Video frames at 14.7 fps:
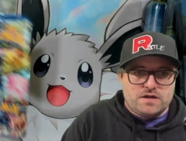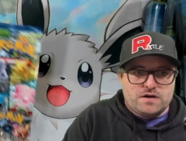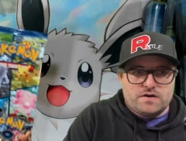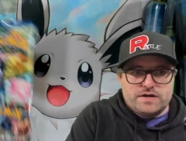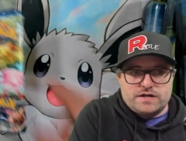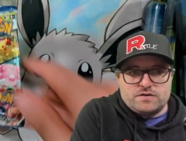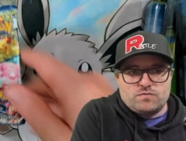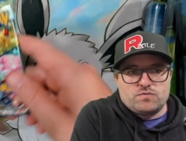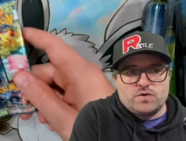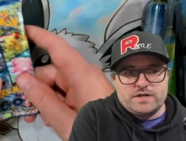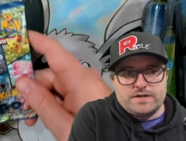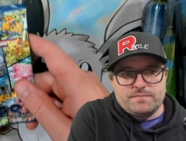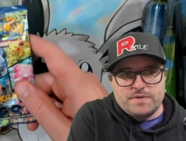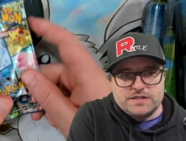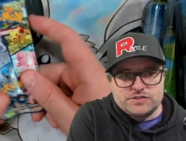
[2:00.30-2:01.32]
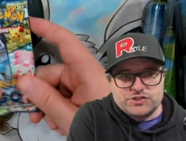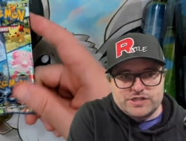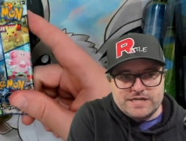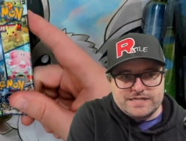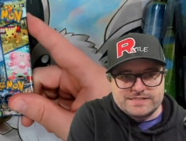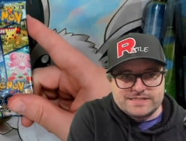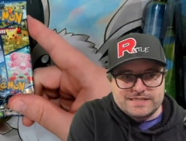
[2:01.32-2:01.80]
All right, what am I
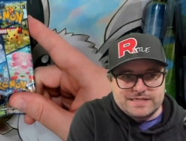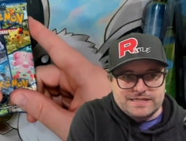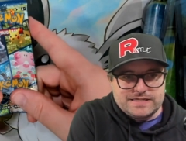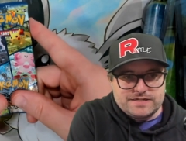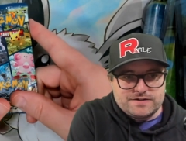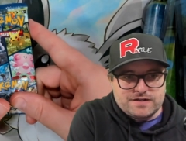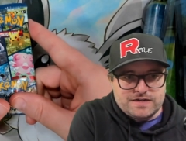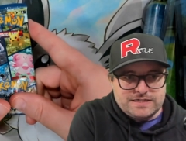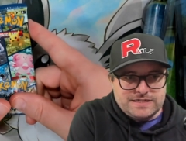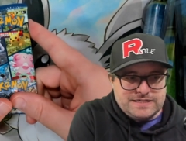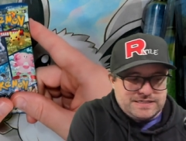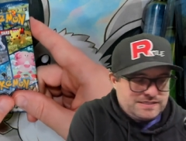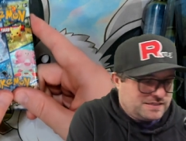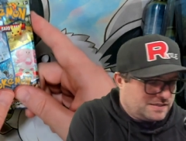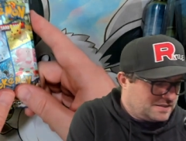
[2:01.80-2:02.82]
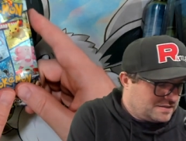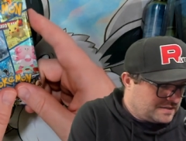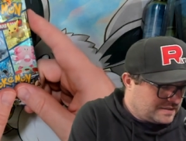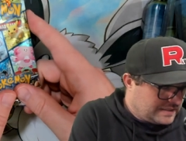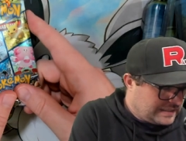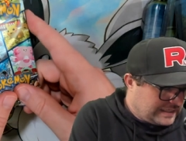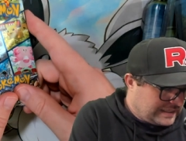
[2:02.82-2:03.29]
chasing here? I need
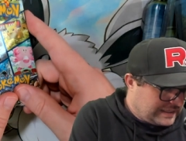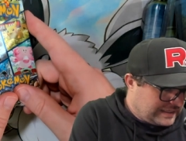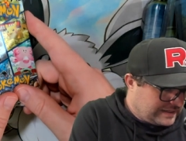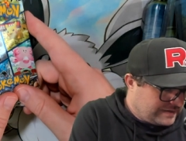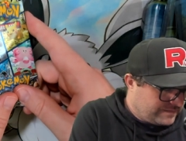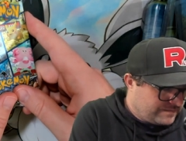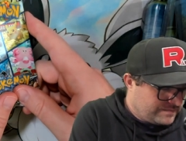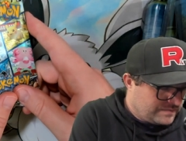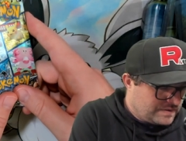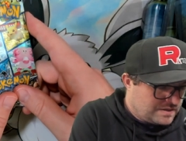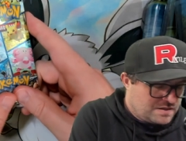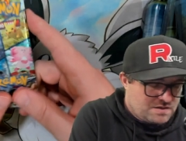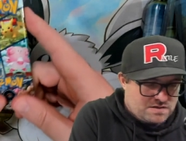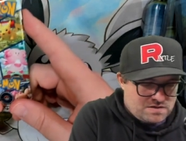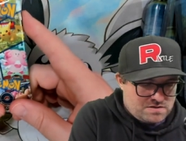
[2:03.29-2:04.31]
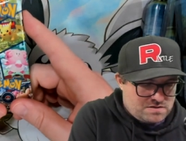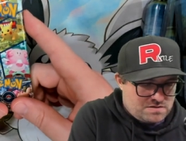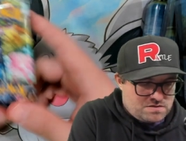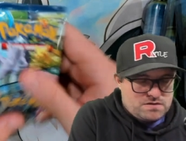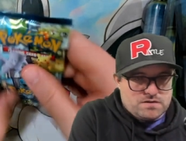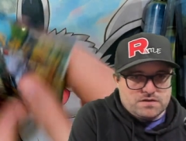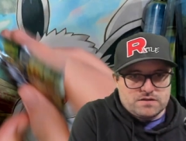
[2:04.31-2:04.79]
the
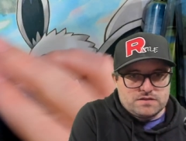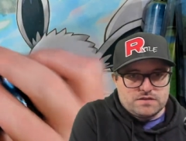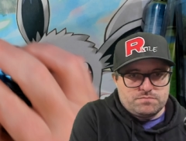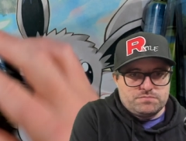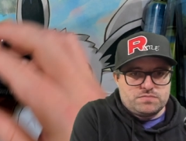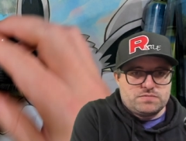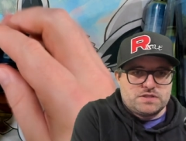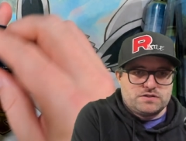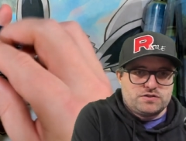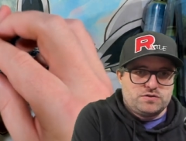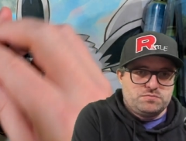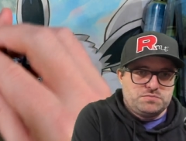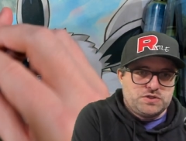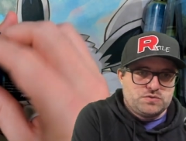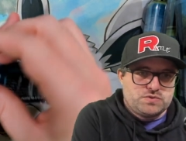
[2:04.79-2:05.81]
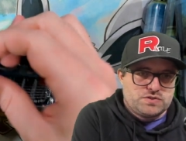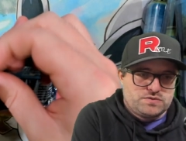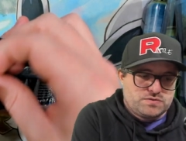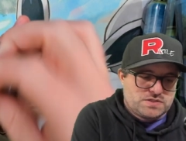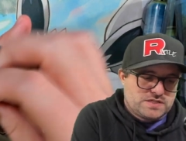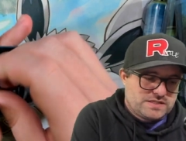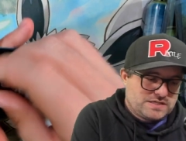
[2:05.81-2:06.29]
the, the two
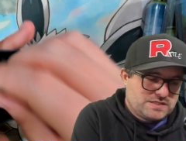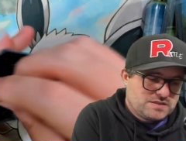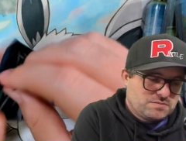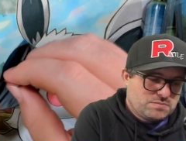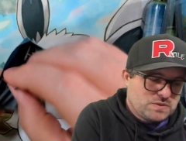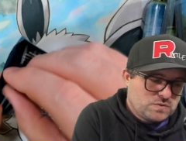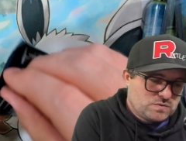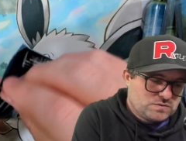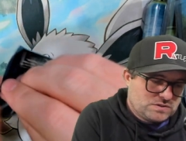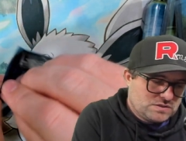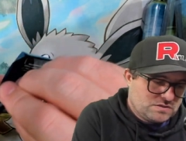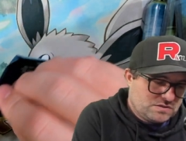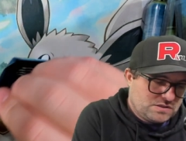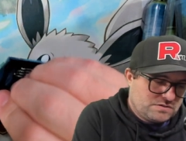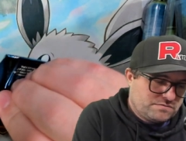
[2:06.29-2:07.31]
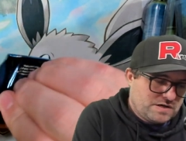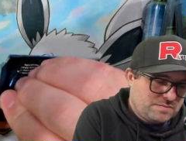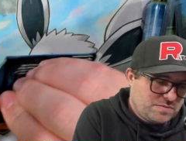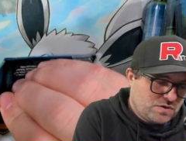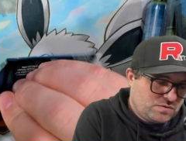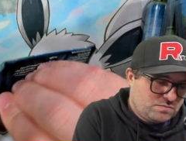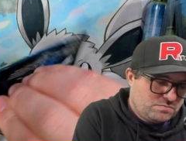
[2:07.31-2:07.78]
Mewtwo's, I think, the most. The the
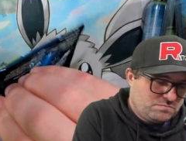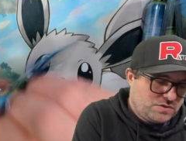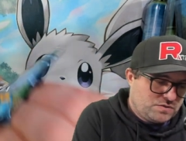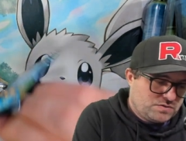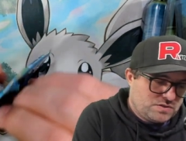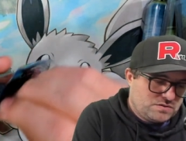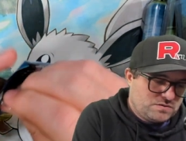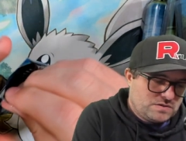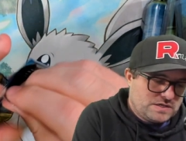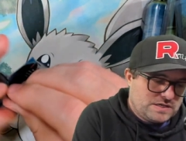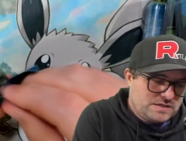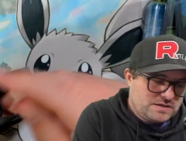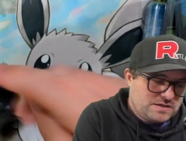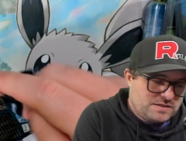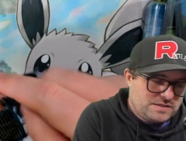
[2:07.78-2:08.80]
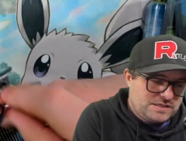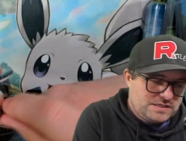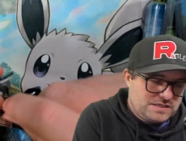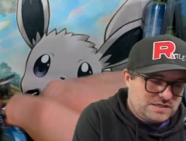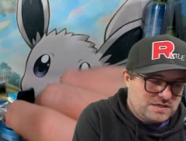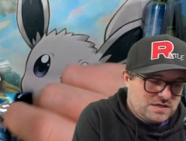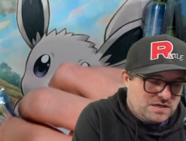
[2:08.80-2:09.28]
Rainbow Mewtwo and
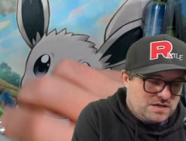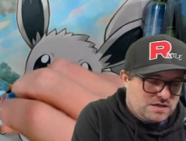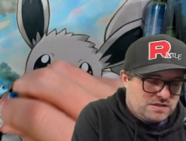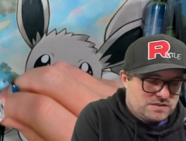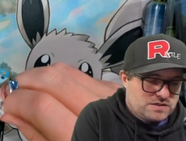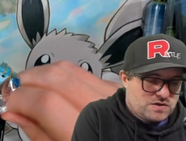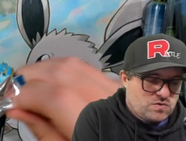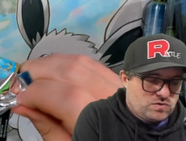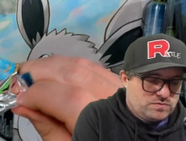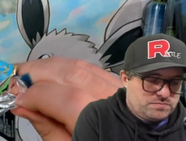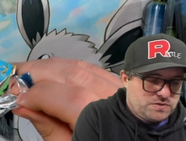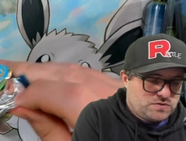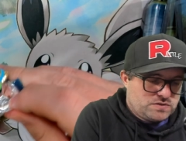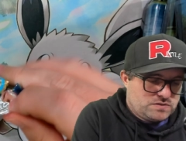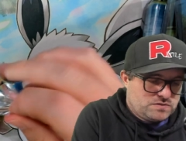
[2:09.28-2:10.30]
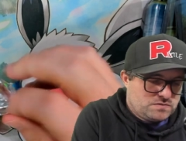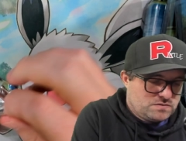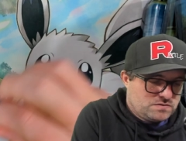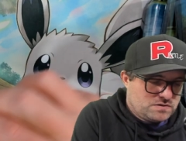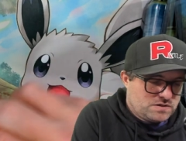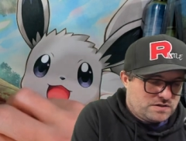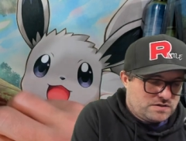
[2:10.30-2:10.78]
the the Gold Mewtwo.
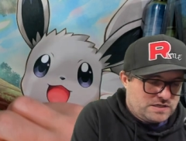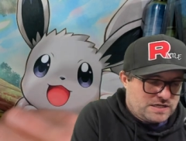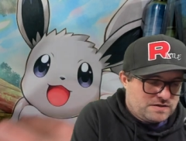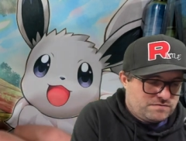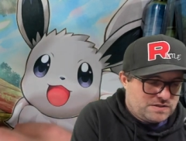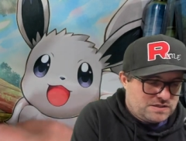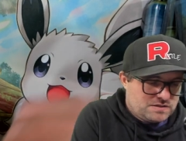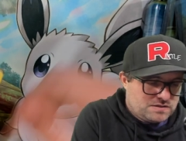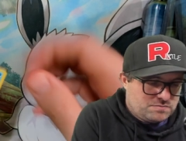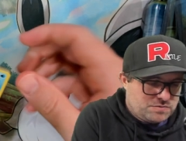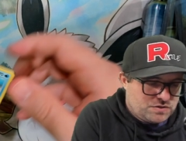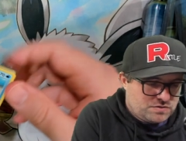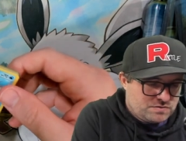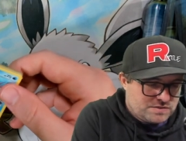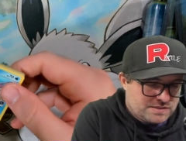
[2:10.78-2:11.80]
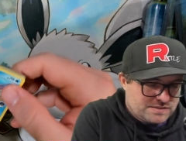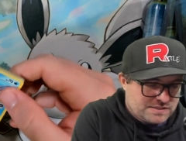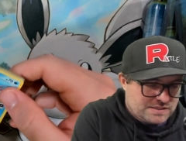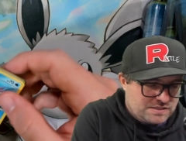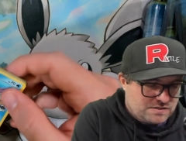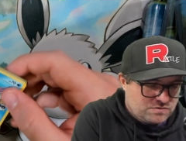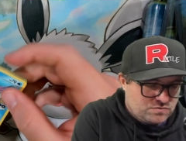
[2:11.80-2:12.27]
I already have the, the Mewtwo in the
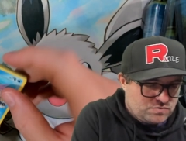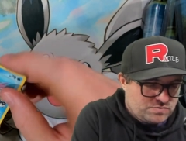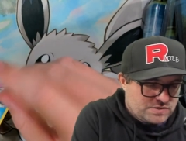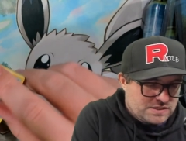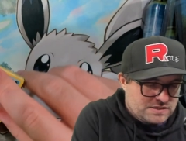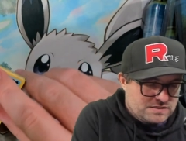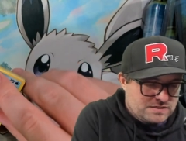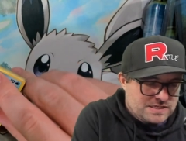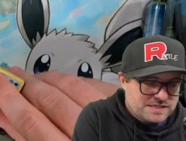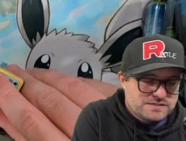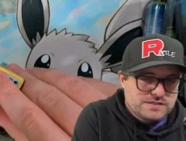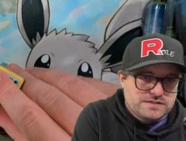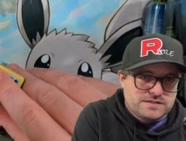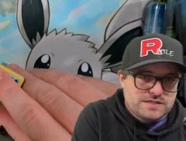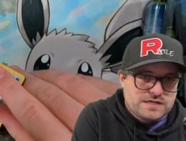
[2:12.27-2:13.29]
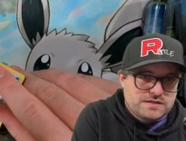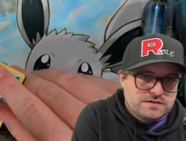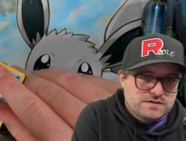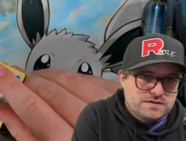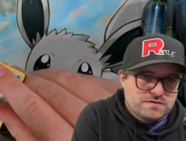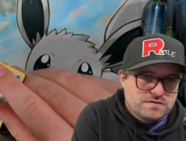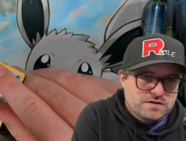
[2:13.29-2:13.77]
city. Ooh, we got a nasty
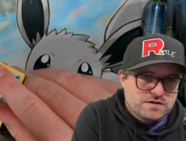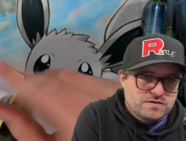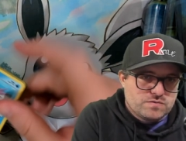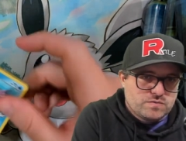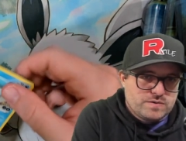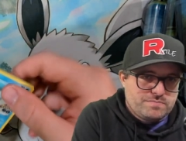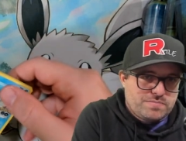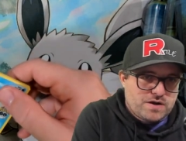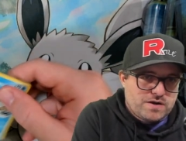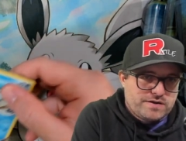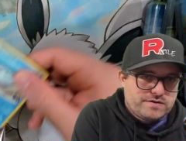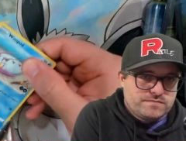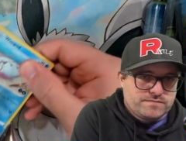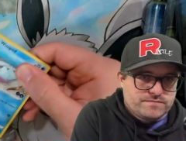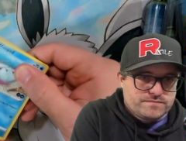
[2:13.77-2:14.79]
dent here on our Wimpod.